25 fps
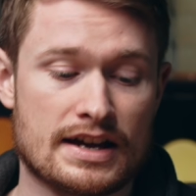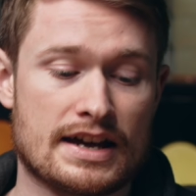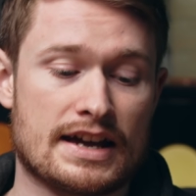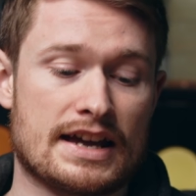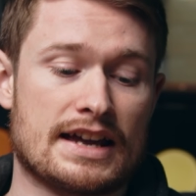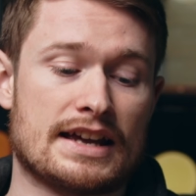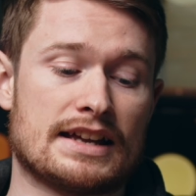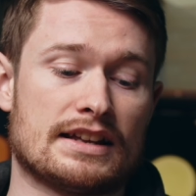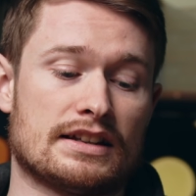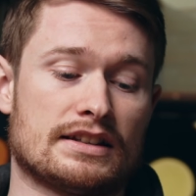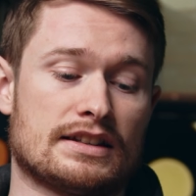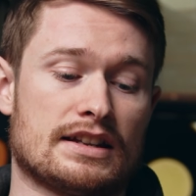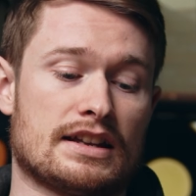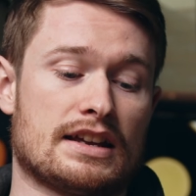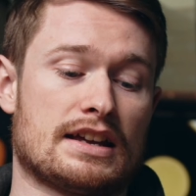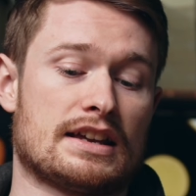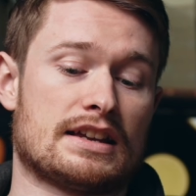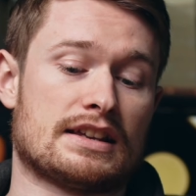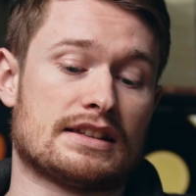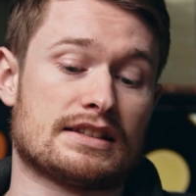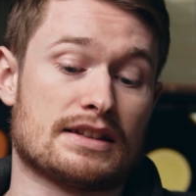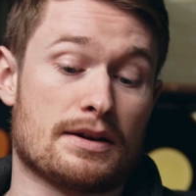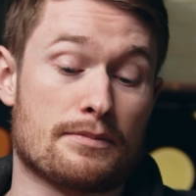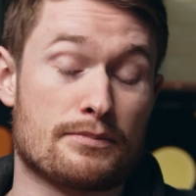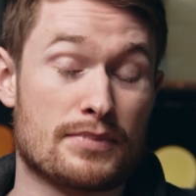It
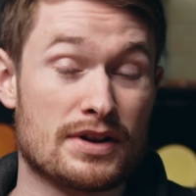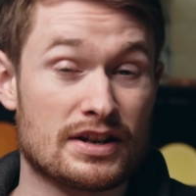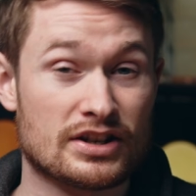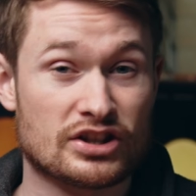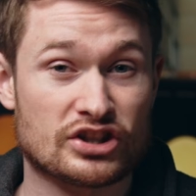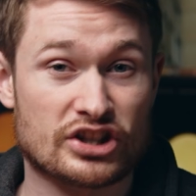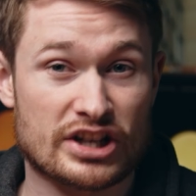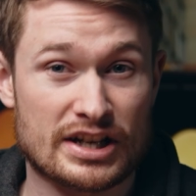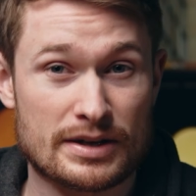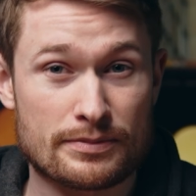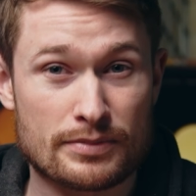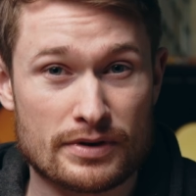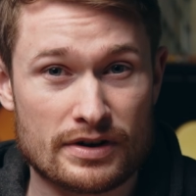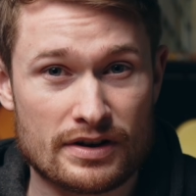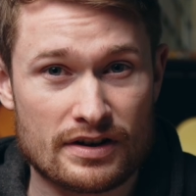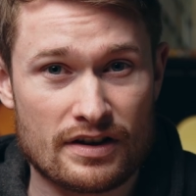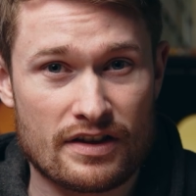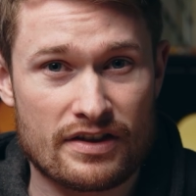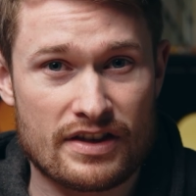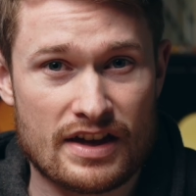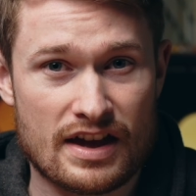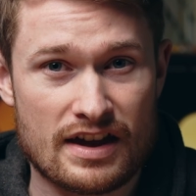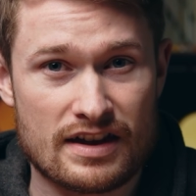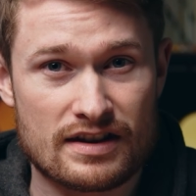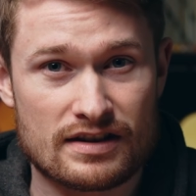is a bit cheaper
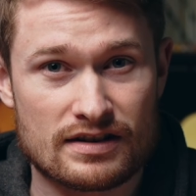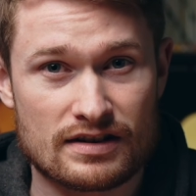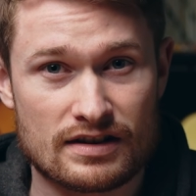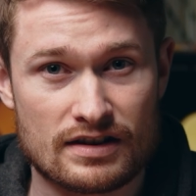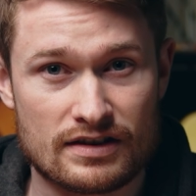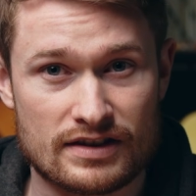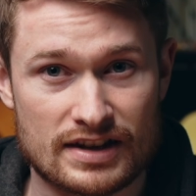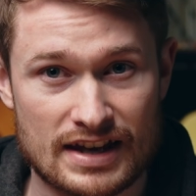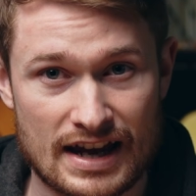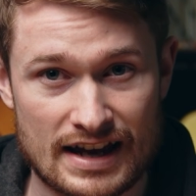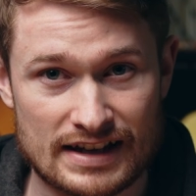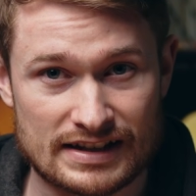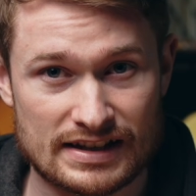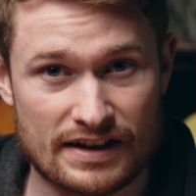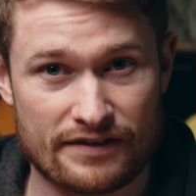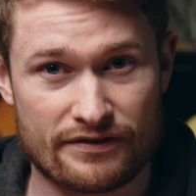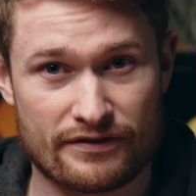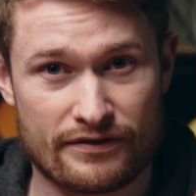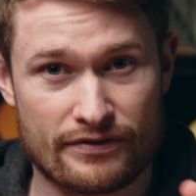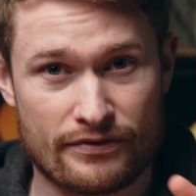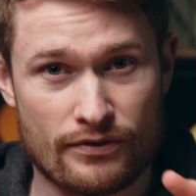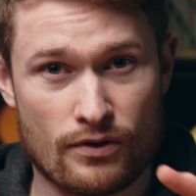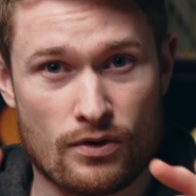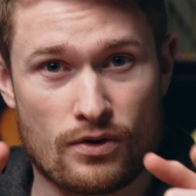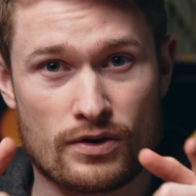than the A7
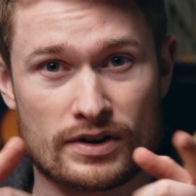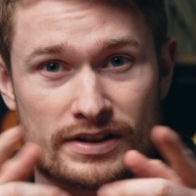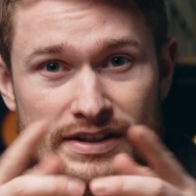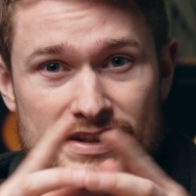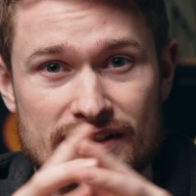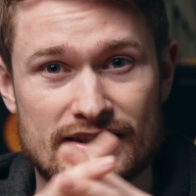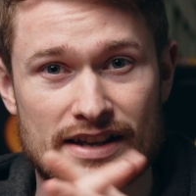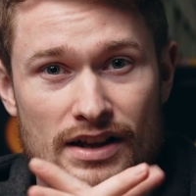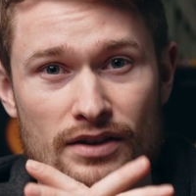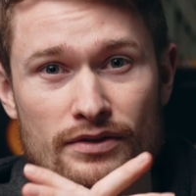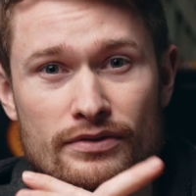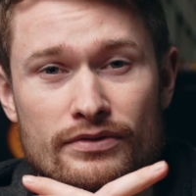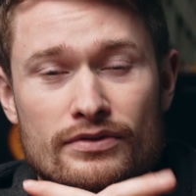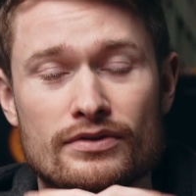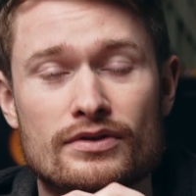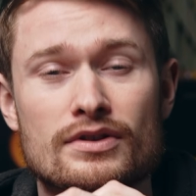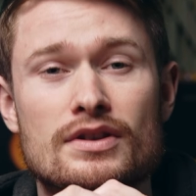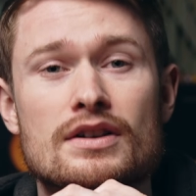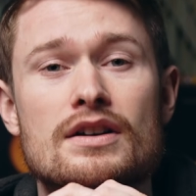IV itself,